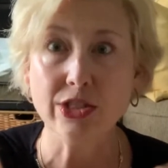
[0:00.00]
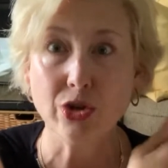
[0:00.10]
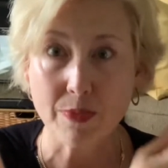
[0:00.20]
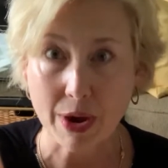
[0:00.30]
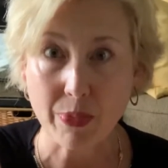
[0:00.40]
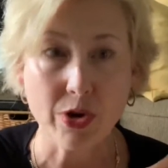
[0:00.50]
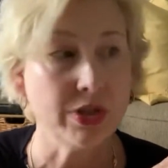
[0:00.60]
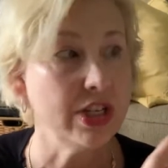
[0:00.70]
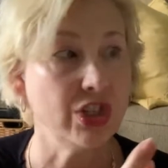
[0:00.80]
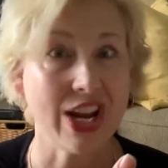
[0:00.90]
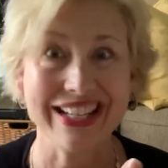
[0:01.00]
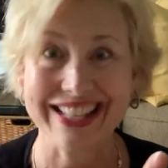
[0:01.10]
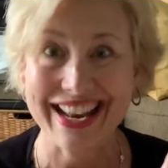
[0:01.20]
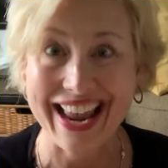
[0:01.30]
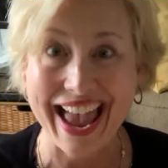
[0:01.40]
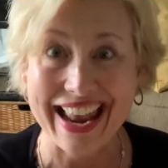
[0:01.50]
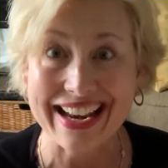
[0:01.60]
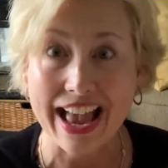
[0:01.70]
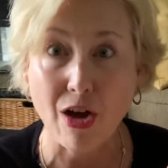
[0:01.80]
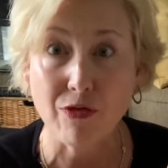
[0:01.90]
doing my protein shakes and
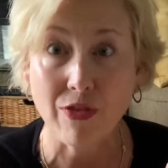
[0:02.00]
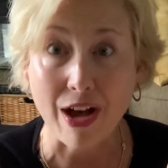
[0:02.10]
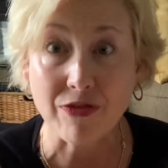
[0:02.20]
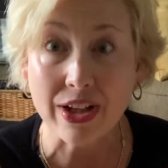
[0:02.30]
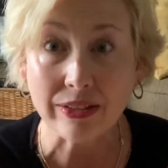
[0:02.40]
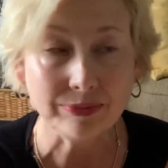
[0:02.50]
adding alfalfa,